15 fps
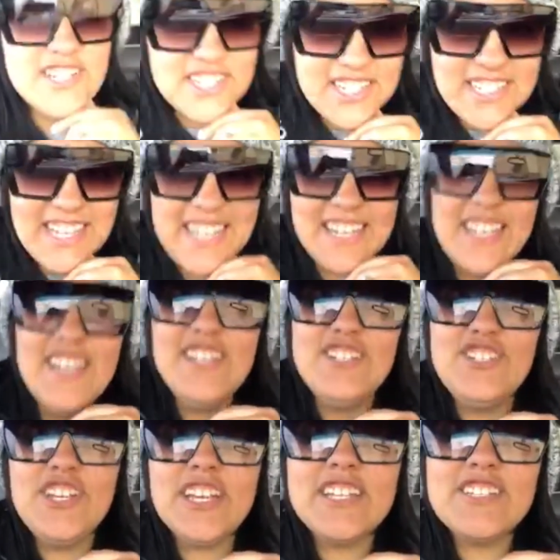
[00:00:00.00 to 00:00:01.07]
She said,
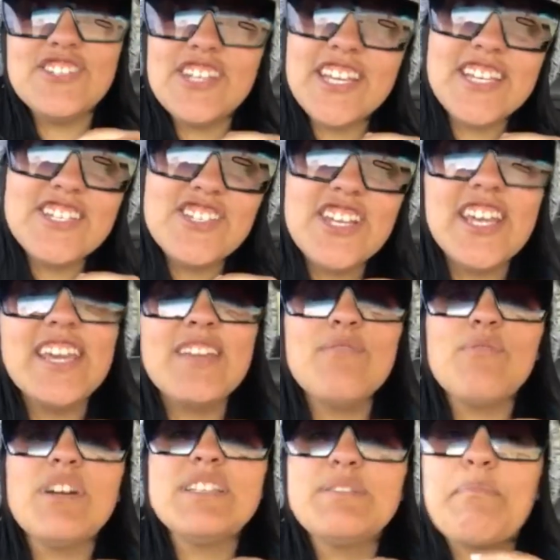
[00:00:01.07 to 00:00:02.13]
"Chicken, chicken, chicken,
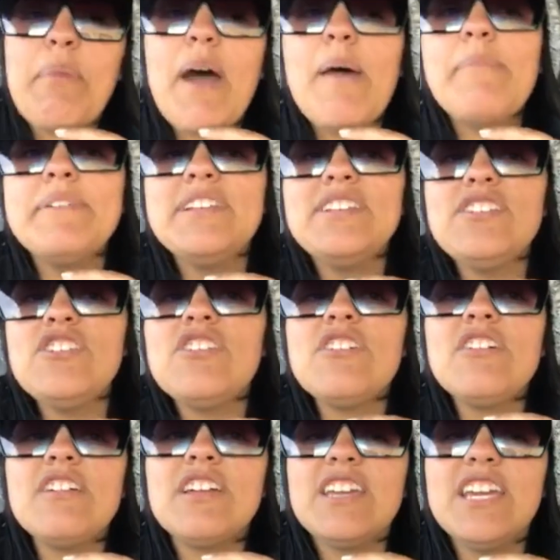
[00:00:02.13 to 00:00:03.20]
what's popping in
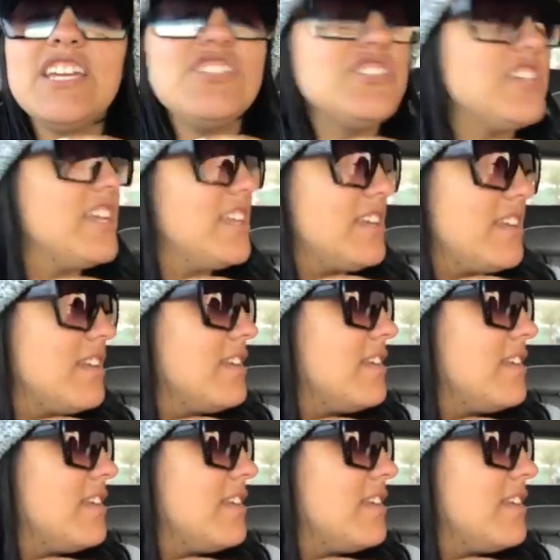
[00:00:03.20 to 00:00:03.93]
your kitchen?"